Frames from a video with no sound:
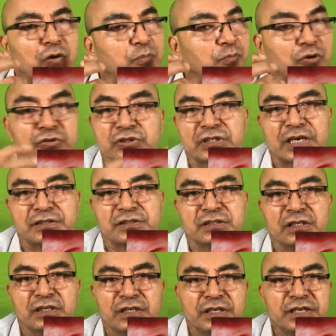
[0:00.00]
of both
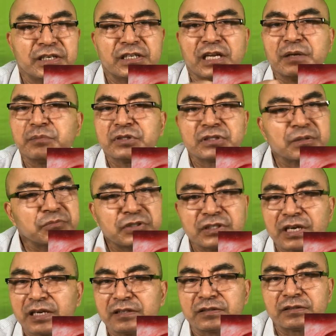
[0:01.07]
sides, it can be
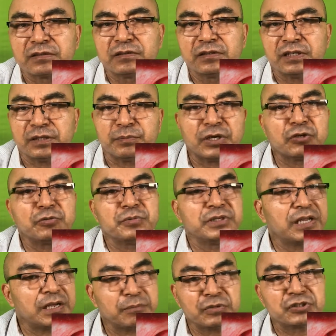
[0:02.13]
something else. It may not be
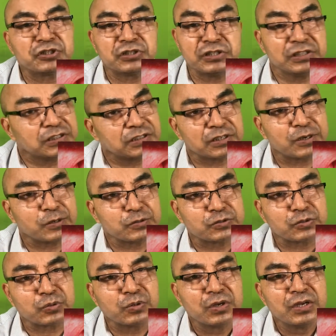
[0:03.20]
that much sinister
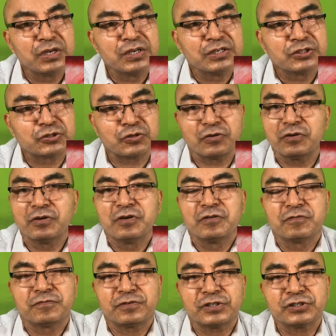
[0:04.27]
also.
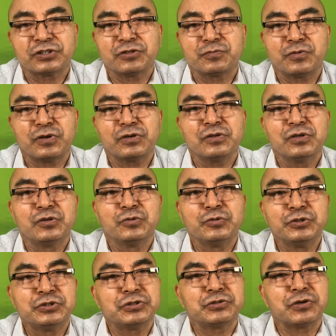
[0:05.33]
So first of all,
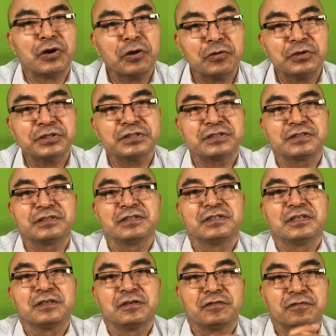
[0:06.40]
we should always
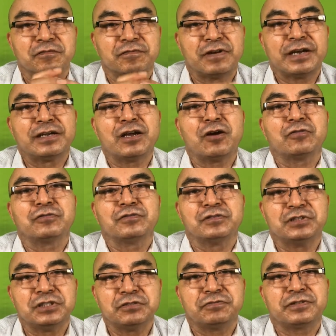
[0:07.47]
find
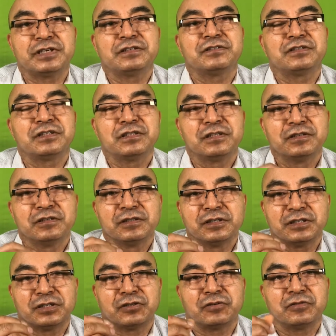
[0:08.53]
out different,
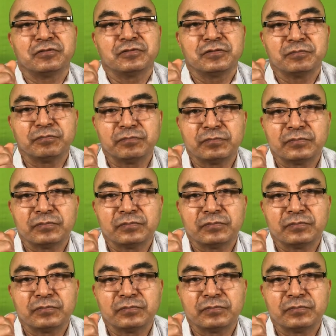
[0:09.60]
you know,